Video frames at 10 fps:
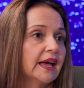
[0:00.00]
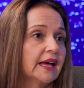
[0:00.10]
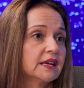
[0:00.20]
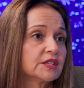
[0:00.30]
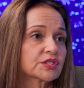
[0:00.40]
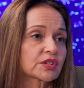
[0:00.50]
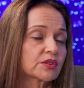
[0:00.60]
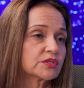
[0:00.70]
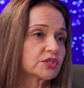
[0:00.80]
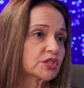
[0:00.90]
And it just
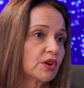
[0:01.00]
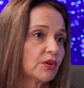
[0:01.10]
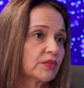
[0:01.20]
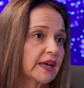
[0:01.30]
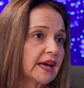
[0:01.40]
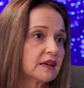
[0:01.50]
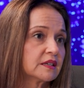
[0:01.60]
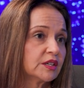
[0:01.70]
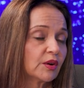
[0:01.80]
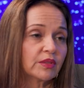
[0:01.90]
goes to show that
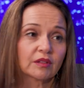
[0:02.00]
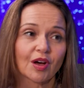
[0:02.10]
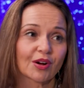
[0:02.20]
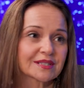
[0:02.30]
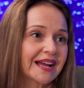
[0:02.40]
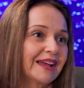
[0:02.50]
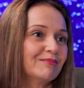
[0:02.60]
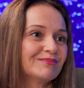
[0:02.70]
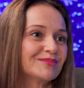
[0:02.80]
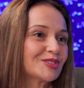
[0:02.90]
you know the long
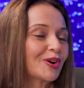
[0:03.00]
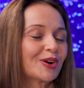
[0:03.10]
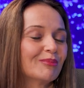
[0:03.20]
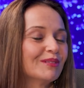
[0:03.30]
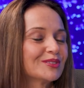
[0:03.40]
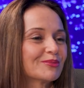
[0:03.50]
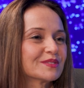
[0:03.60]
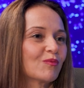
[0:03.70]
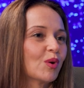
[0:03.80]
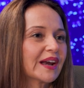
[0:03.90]
time term in
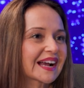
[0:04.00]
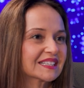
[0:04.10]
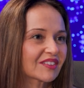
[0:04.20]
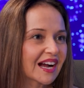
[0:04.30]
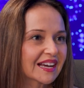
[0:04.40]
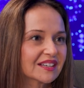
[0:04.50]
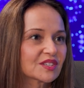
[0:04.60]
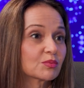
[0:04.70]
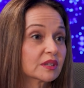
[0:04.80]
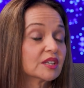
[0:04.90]
terms of one act of
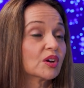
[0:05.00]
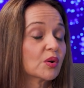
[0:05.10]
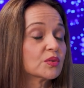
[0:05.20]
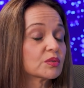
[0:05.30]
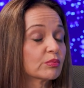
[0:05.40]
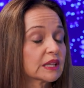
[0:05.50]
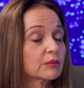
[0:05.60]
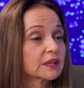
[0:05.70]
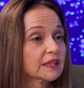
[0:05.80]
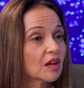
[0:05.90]
kindness really goes a
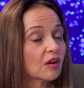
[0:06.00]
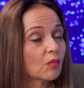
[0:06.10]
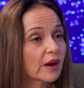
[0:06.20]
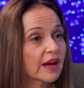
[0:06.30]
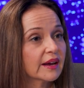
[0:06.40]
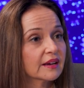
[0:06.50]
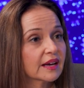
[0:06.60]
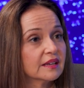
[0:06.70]
really really long way.